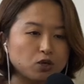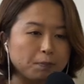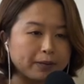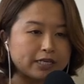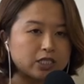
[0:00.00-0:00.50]
your
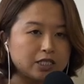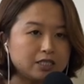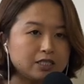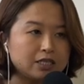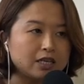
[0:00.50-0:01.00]
bed
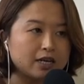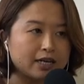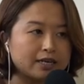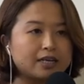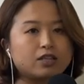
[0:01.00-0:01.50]
sheets,
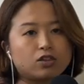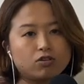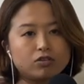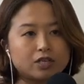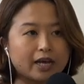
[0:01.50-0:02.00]
and then the
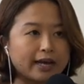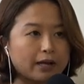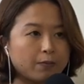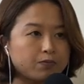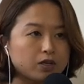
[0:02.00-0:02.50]
third
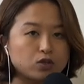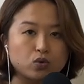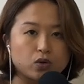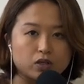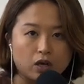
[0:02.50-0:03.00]
day do
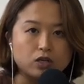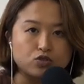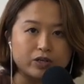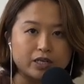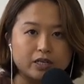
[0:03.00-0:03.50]
your
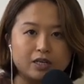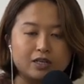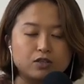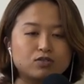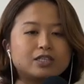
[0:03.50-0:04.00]
laundry.
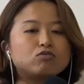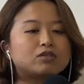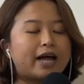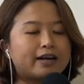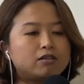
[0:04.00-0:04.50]
You see, you
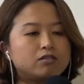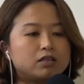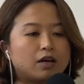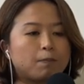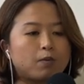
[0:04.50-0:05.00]
tackle
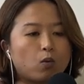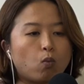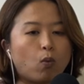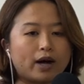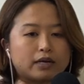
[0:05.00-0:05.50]
them
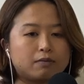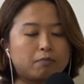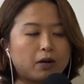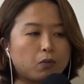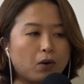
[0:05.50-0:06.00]
one
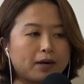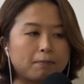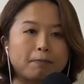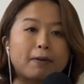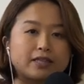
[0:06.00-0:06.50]
by
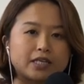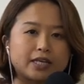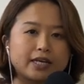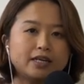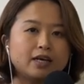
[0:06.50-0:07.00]
one by the
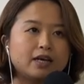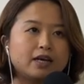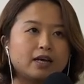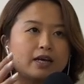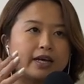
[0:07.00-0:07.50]
day
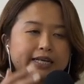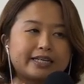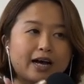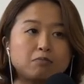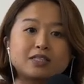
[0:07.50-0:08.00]
in
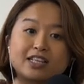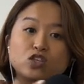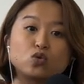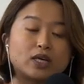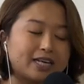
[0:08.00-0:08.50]
times
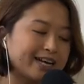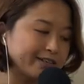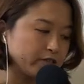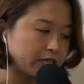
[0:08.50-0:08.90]
that you can handle